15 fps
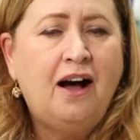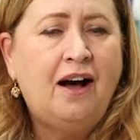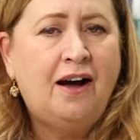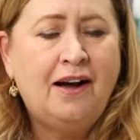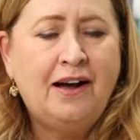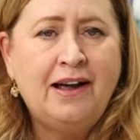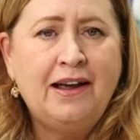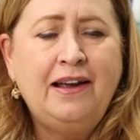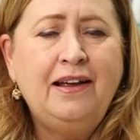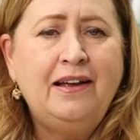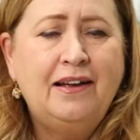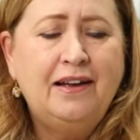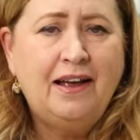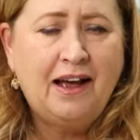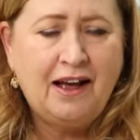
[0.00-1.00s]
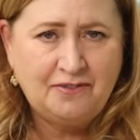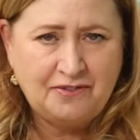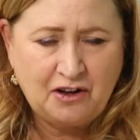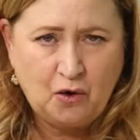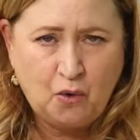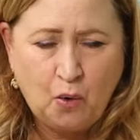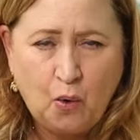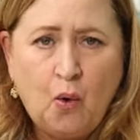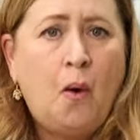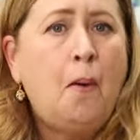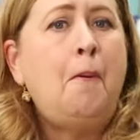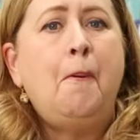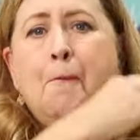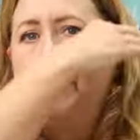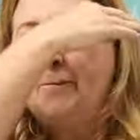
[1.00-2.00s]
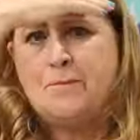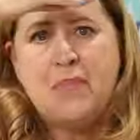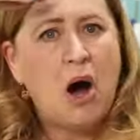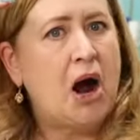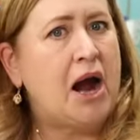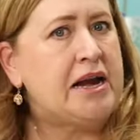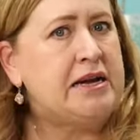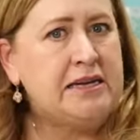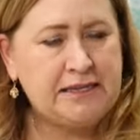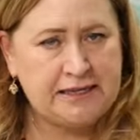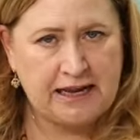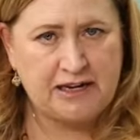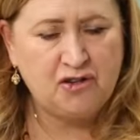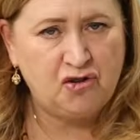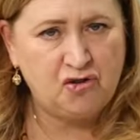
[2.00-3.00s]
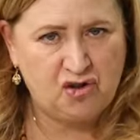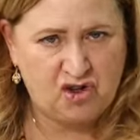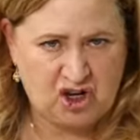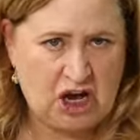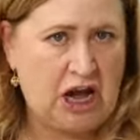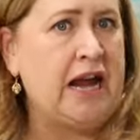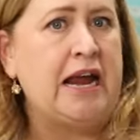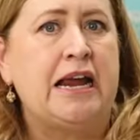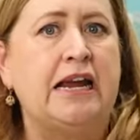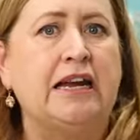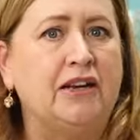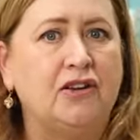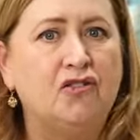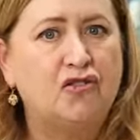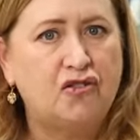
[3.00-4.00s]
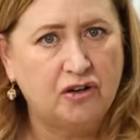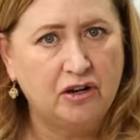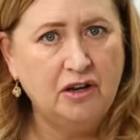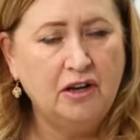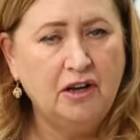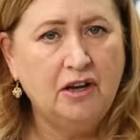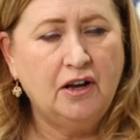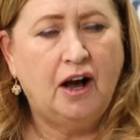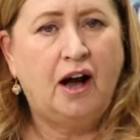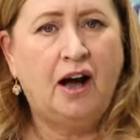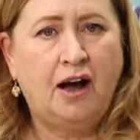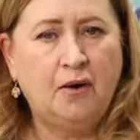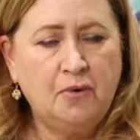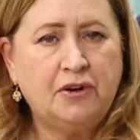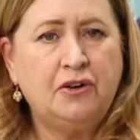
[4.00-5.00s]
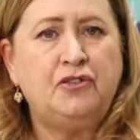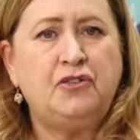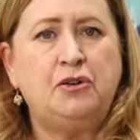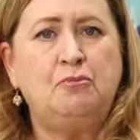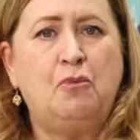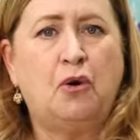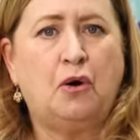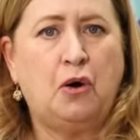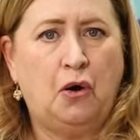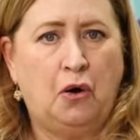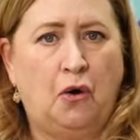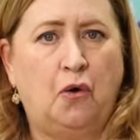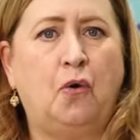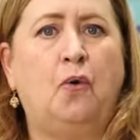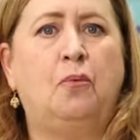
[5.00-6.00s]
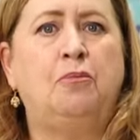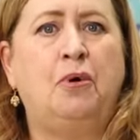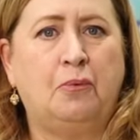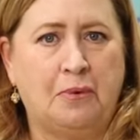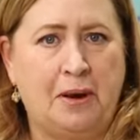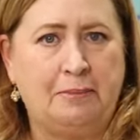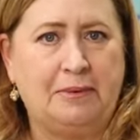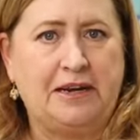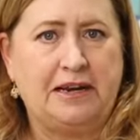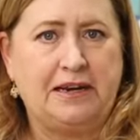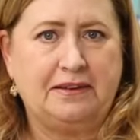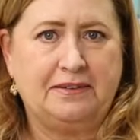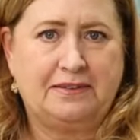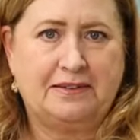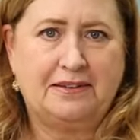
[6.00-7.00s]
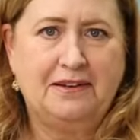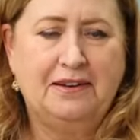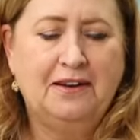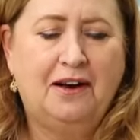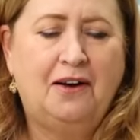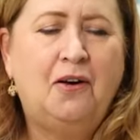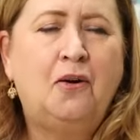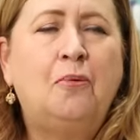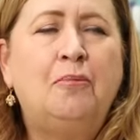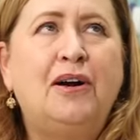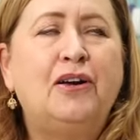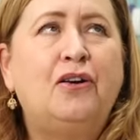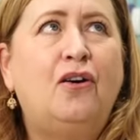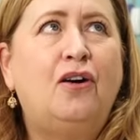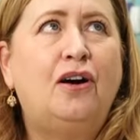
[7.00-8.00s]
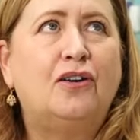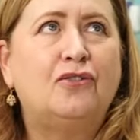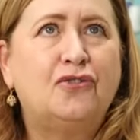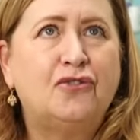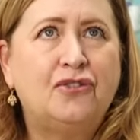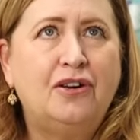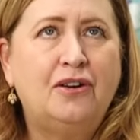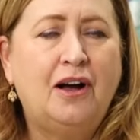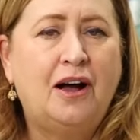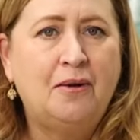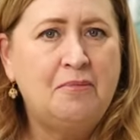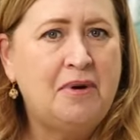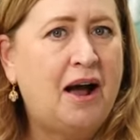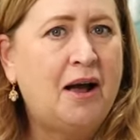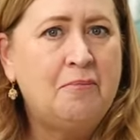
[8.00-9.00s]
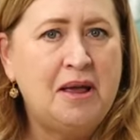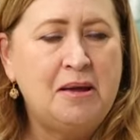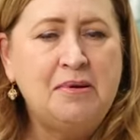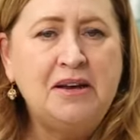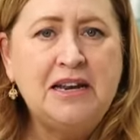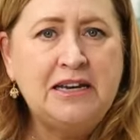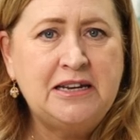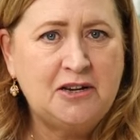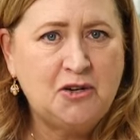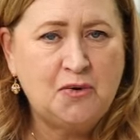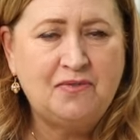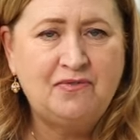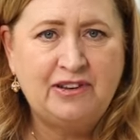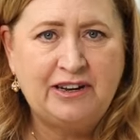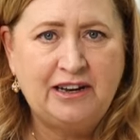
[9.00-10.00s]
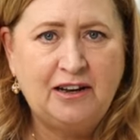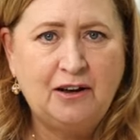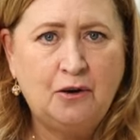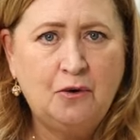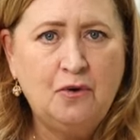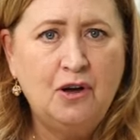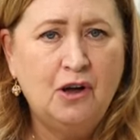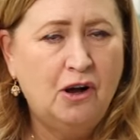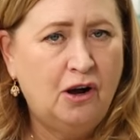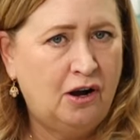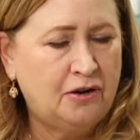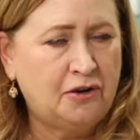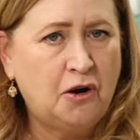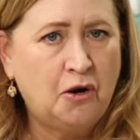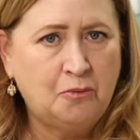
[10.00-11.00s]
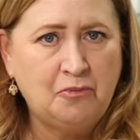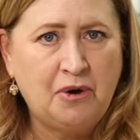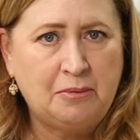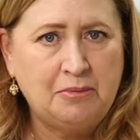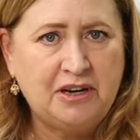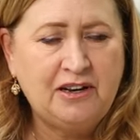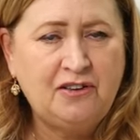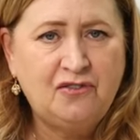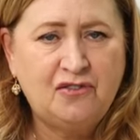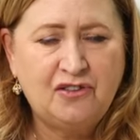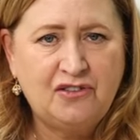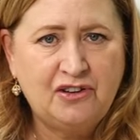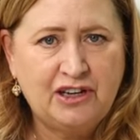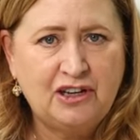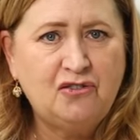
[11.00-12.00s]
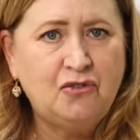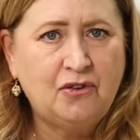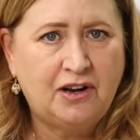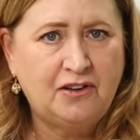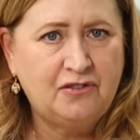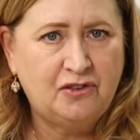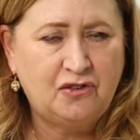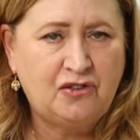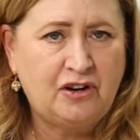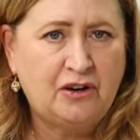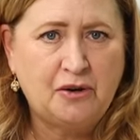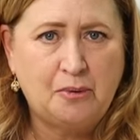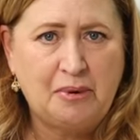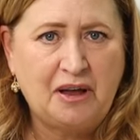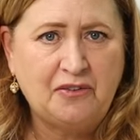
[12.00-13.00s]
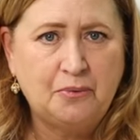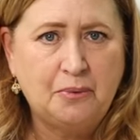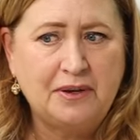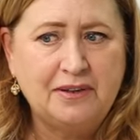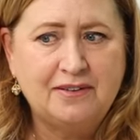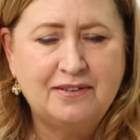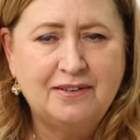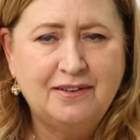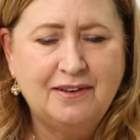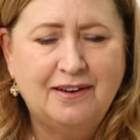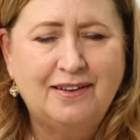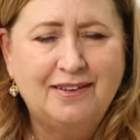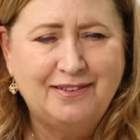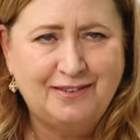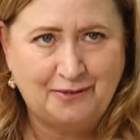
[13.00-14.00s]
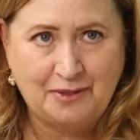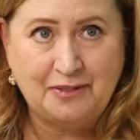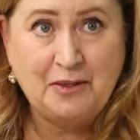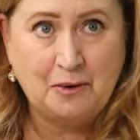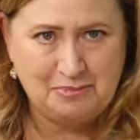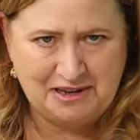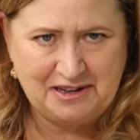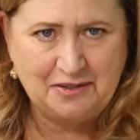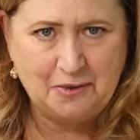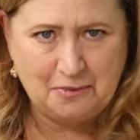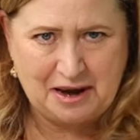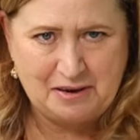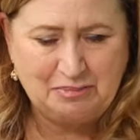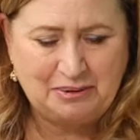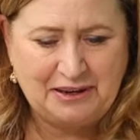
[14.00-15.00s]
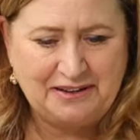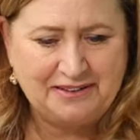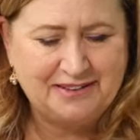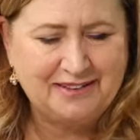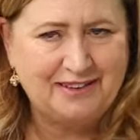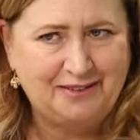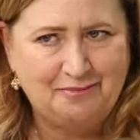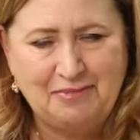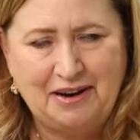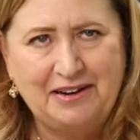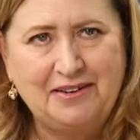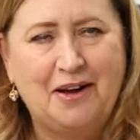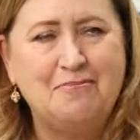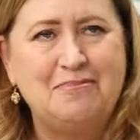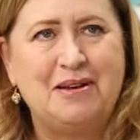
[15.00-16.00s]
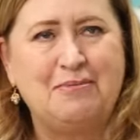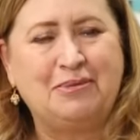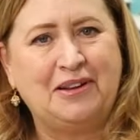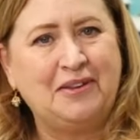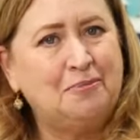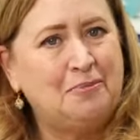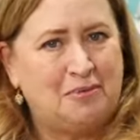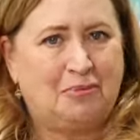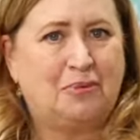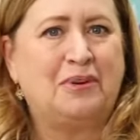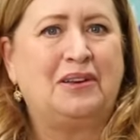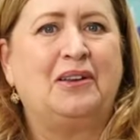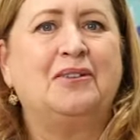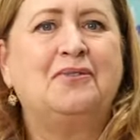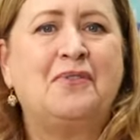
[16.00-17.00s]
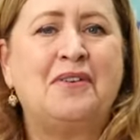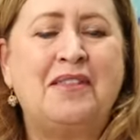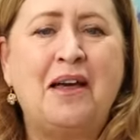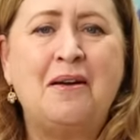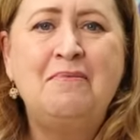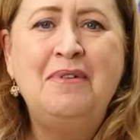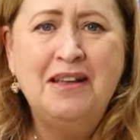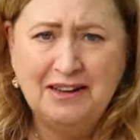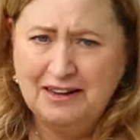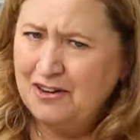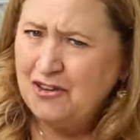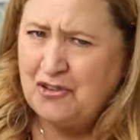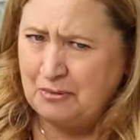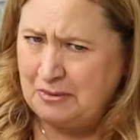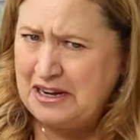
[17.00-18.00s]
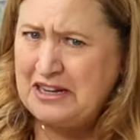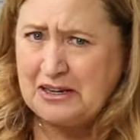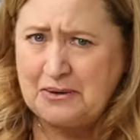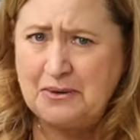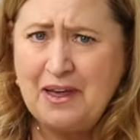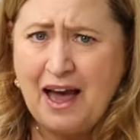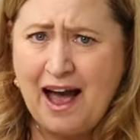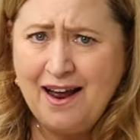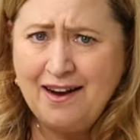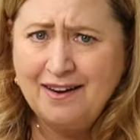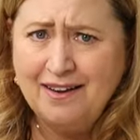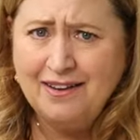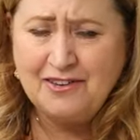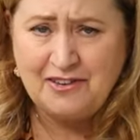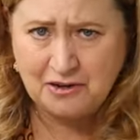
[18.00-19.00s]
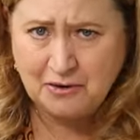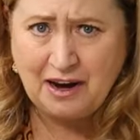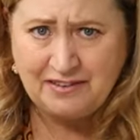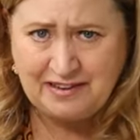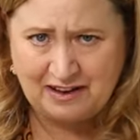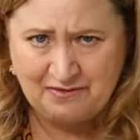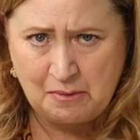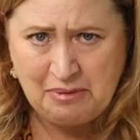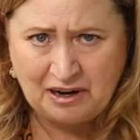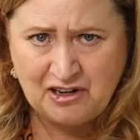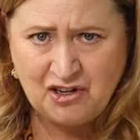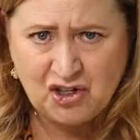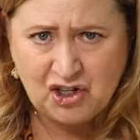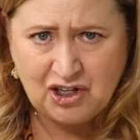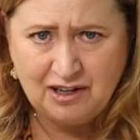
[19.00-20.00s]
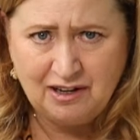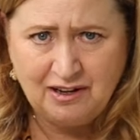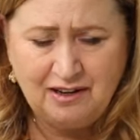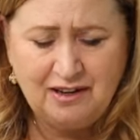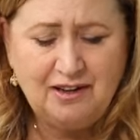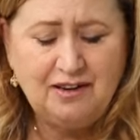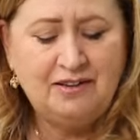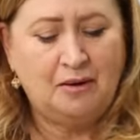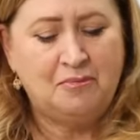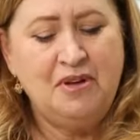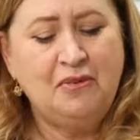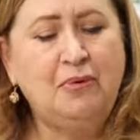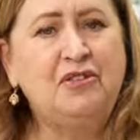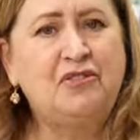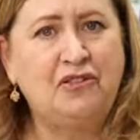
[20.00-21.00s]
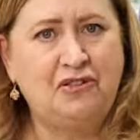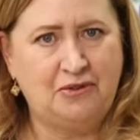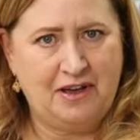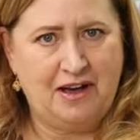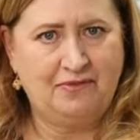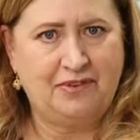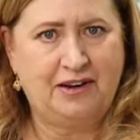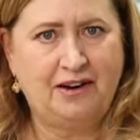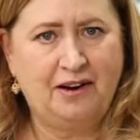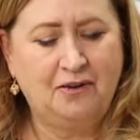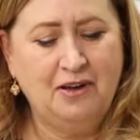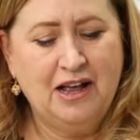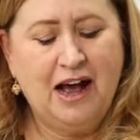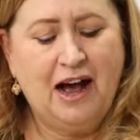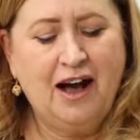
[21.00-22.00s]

I have a whole mindset to change. I want to do more home remedies. Oh my gosh. I'm, I maybe need to do a video on home remedies just to get you guys to share your best ones so that they'll be in the right place. This might not be a place people would look for them. Should we do that? Do you guys have a bunch? Tell me if we should do that video.